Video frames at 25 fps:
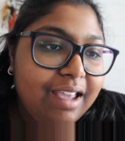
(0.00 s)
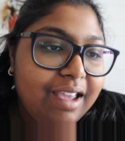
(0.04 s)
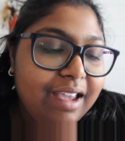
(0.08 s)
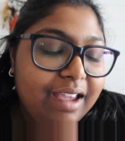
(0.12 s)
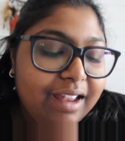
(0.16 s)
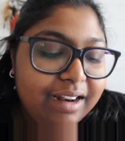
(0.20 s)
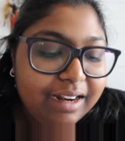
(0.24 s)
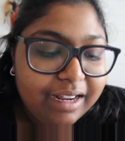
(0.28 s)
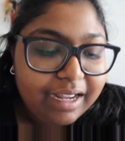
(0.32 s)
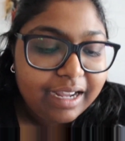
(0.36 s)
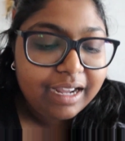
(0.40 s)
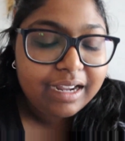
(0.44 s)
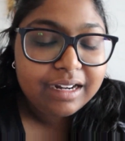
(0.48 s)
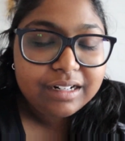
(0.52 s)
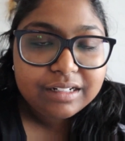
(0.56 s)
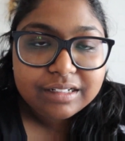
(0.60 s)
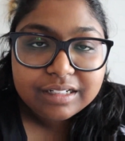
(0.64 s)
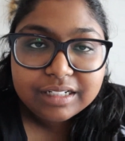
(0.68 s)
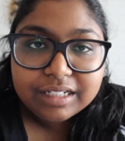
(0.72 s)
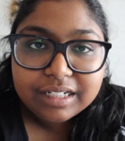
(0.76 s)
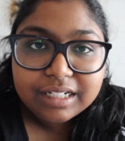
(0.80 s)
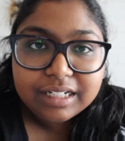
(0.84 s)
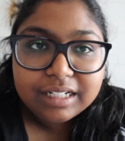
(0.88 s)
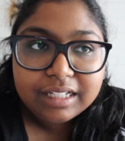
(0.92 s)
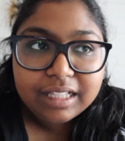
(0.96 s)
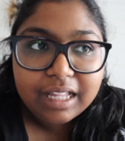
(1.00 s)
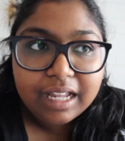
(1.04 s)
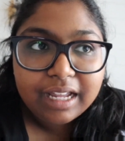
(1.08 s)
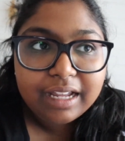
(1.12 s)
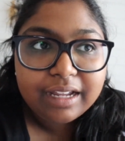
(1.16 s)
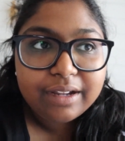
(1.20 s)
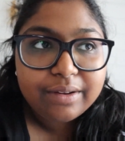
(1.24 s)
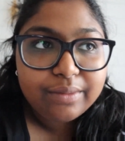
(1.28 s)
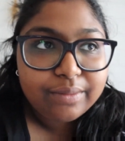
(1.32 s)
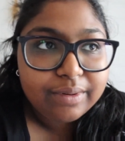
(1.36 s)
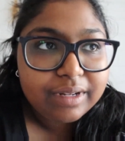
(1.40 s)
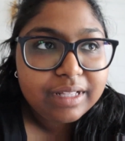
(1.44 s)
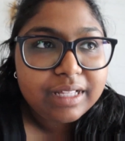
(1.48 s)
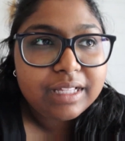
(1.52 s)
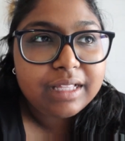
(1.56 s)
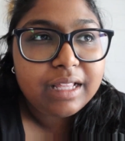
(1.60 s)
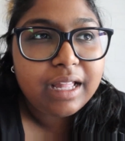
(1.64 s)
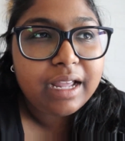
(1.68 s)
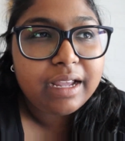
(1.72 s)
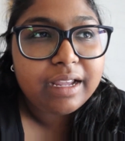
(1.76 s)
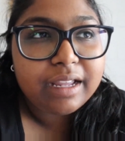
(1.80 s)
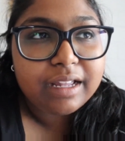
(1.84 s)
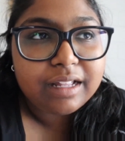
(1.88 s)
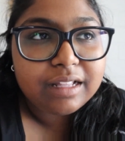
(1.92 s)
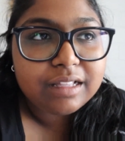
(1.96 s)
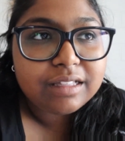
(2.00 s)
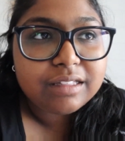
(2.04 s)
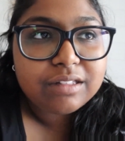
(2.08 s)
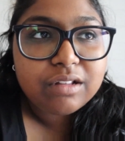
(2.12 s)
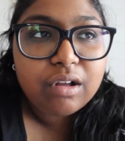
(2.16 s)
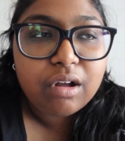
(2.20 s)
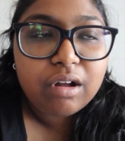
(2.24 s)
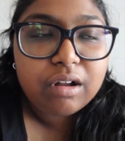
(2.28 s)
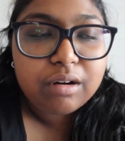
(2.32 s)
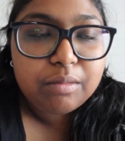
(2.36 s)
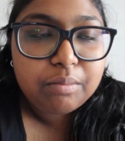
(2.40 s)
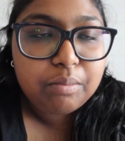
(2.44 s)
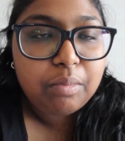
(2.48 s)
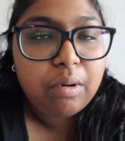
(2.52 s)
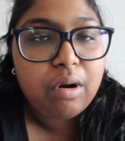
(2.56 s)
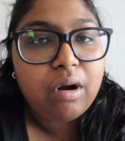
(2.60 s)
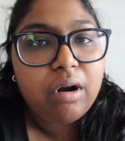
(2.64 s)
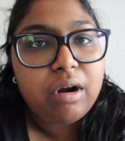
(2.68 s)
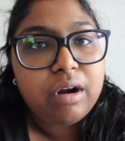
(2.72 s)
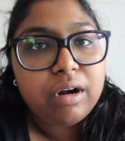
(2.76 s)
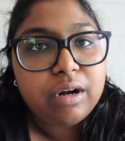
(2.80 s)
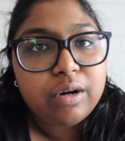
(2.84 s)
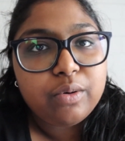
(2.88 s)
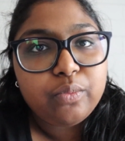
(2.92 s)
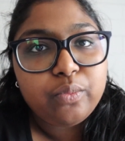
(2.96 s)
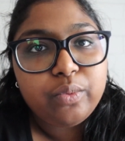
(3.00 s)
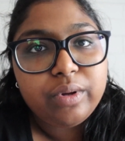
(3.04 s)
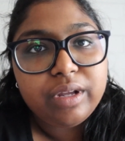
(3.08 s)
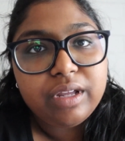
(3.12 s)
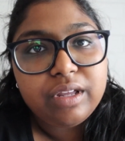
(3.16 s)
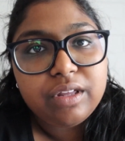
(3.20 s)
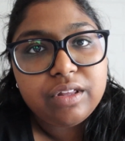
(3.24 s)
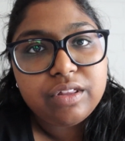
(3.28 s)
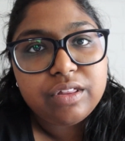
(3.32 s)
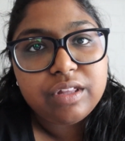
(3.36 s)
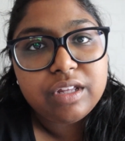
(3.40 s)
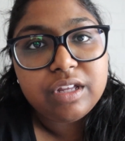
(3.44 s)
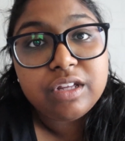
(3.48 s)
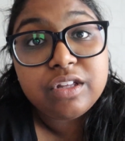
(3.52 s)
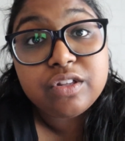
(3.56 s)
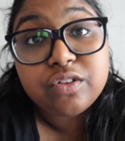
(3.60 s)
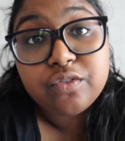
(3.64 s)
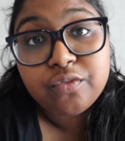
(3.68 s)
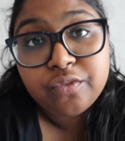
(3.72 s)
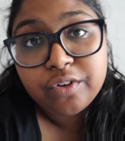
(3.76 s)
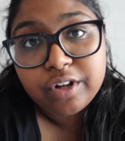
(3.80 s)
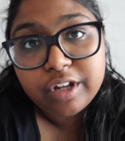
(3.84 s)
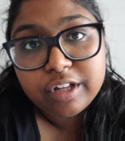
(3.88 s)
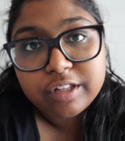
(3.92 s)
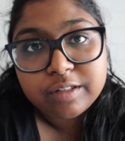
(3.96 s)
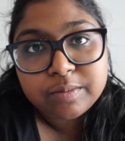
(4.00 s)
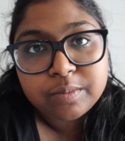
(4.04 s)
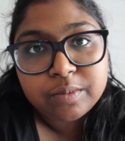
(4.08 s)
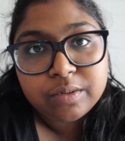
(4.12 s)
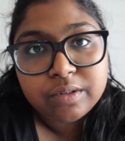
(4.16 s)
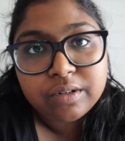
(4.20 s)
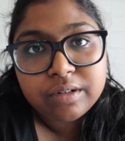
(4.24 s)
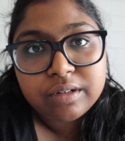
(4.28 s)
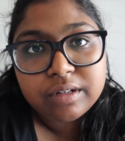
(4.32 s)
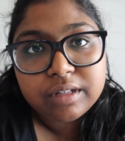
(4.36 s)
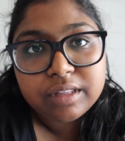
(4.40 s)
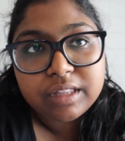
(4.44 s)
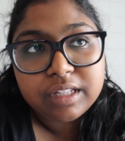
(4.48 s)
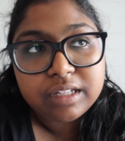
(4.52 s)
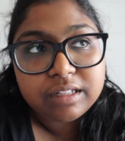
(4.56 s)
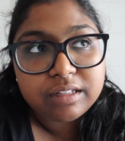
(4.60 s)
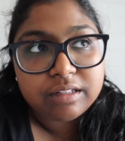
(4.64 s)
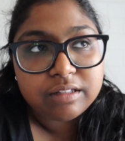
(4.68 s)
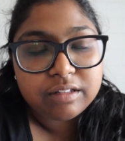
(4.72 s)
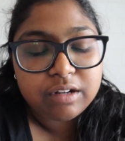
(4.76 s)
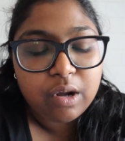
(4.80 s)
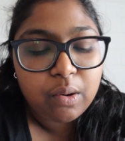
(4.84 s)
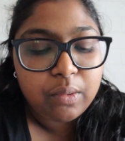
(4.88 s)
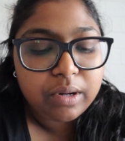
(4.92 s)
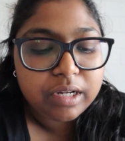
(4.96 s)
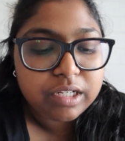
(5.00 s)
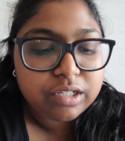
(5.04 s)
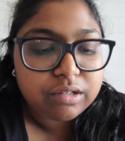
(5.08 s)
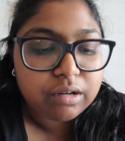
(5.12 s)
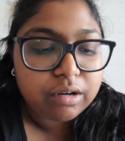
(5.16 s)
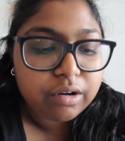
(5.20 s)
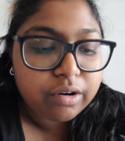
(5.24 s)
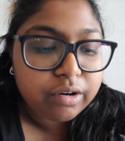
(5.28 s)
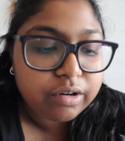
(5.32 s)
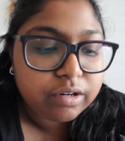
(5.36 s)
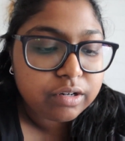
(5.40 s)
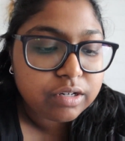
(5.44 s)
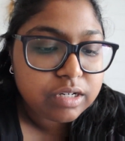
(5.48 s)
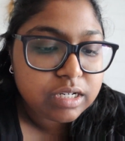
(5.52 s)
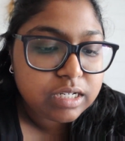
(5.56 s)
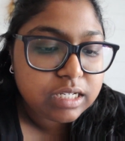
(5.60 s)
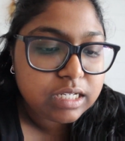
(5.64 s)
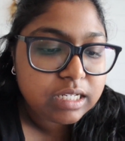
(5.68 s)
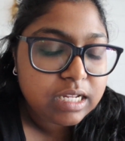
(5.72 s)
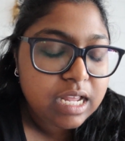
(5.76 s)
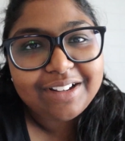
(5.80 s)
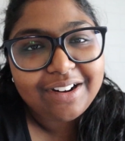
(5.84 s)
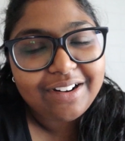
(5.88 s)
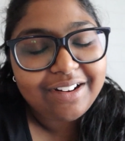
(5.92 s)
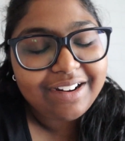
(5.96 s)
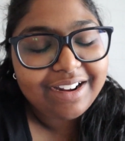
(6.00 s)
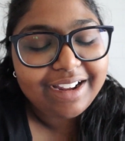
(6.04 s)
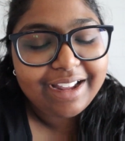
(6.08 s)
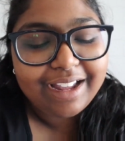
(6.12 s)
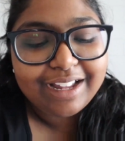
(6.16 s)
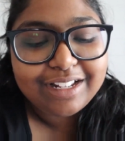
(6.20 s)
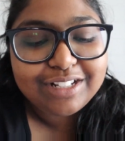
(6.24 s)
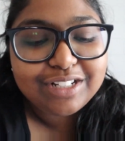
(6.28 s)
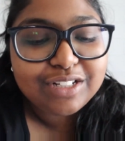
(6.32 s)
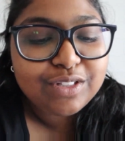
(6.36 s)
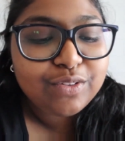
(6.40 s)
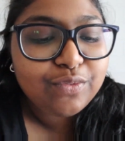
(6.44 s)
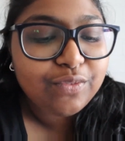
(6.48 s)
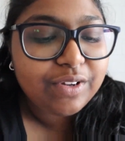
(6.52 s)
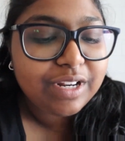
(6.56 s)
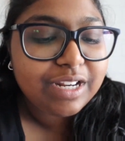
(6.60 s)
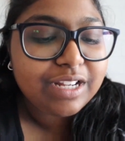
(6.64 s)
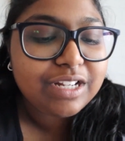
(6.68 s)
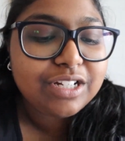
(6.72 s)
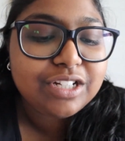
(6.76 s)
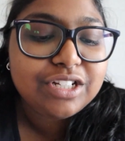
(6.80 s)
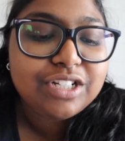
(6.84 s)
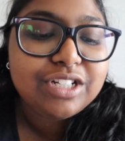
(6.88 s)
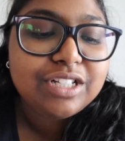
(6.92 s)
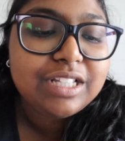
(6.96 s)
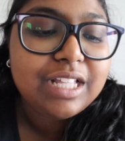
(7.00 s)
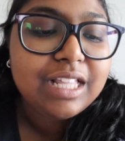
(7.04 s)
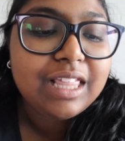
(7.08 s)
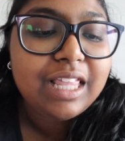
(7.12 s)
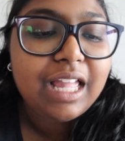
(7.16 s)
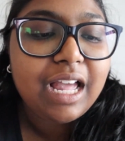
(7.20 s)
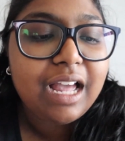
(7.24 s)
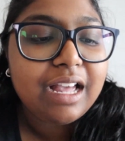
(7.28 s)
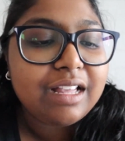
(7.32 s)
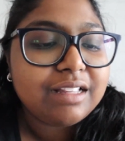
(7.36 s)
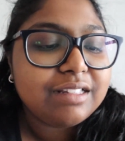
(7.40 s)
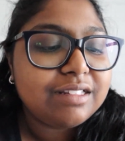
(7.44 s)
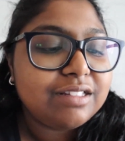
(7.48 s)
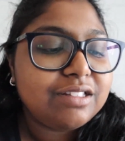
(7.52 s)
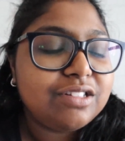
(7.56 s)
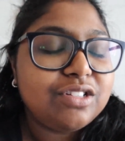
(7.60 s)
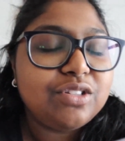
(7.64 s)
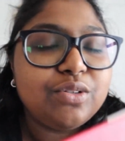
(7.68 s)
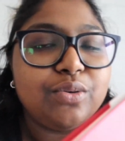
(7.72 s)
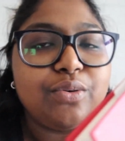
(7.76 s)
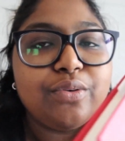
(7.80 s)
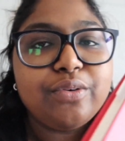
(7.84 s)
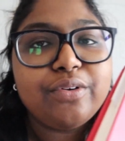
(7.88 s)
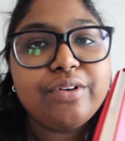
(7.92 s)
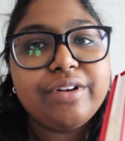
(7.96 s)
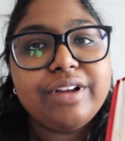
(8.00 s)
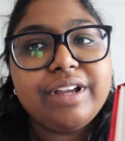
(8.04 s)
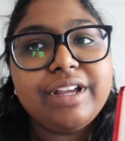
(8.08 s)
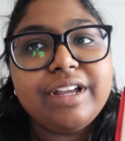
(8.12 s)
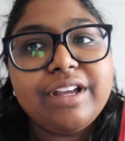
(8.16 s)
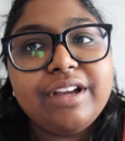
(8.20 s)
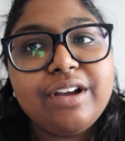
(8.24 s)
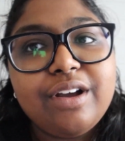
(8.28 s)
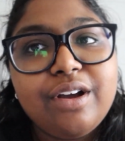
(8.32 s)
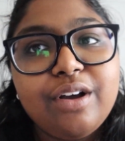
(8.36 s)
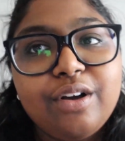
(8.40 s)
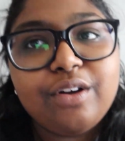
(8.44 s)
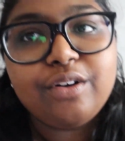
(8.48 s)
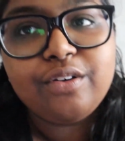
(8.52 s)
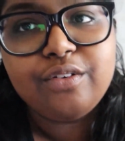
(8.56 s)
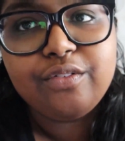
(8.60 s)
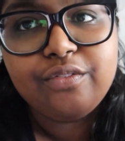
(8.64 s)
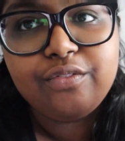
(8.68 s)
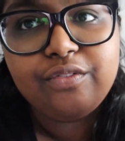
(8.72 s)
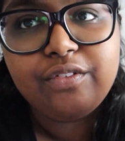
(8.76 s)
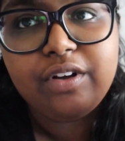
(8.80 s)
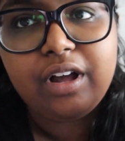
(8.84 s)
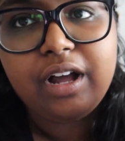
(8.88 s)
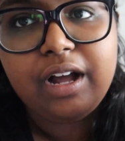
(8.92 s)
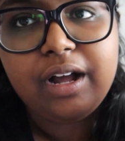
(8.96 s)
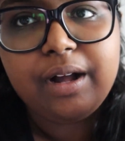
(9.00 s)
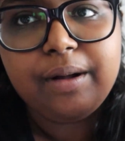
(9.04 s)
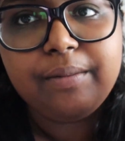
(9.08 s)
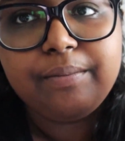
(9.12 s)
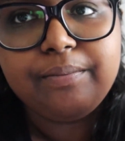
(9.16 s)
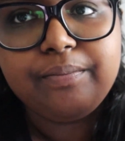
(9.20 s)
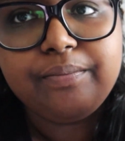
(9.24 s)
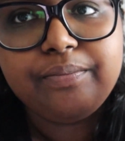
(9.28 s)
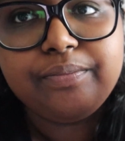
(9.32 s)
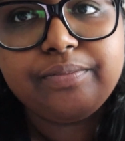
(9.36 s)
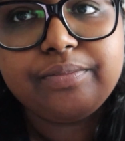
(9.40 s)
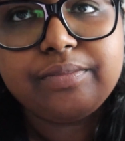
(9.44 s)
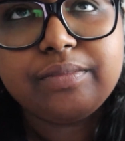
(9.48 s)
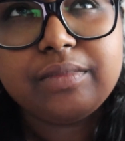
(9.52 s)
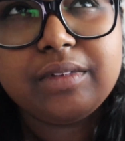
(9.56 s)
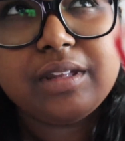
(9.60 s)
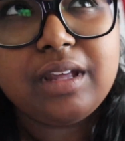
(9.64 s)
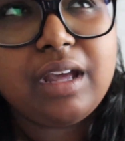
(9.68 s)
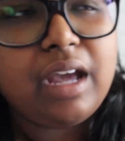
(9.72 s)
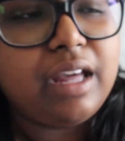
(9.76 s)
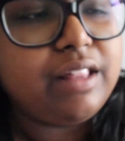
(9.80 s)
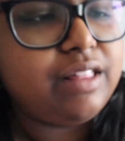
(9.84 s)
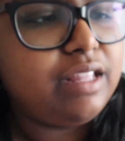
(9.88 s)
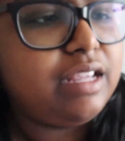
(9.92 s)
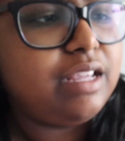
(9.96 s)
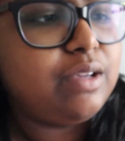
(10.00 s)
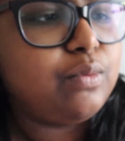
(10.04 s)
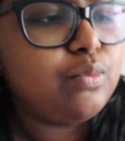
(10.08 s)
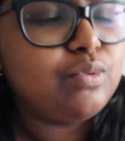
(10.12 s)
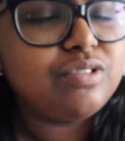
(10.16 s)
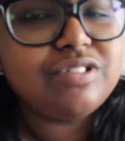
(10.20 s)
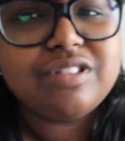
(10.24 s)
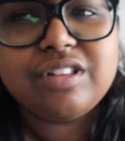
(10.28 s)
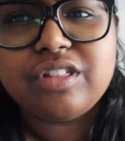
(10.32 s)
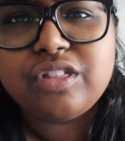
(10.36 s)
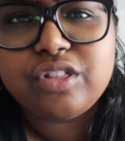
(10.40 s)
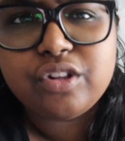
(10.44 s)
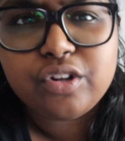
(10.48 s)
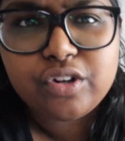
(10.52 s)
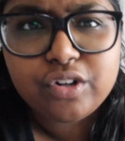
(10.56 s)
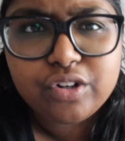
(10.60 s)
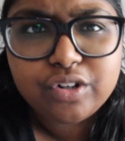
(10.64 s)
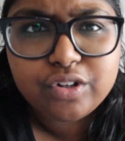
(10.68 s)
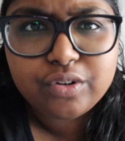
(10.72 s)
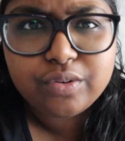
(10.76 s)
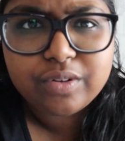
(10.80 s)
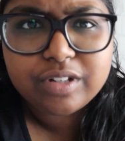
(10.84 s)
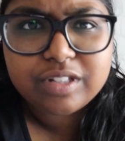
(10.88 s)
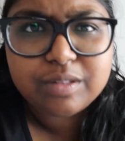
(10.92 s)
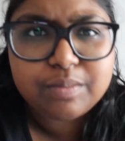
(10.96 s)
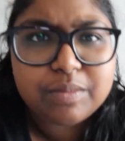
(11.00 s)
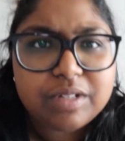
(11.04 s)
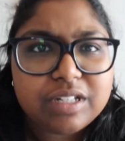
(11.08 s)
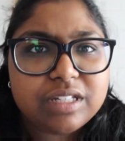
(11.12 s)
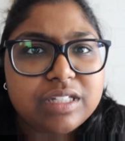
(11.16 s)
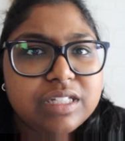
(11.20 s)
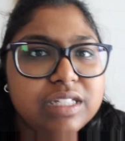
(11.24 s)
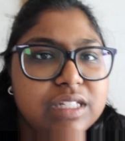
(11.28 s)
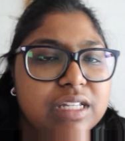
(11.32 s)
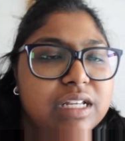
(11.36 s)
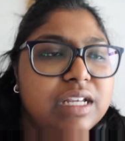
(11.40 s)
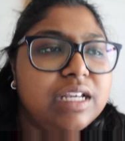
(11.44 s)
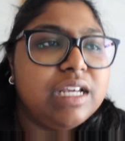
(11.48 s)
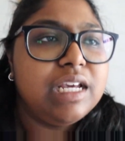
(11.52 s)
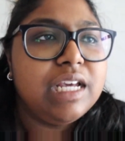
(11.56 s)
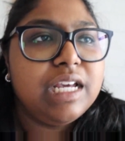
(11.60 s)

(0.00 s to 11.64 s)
And I actually really like it. It's on par with his first book, This Is Going to Hurt. Sorry, I just finished the last story of I think it was the third Christmas.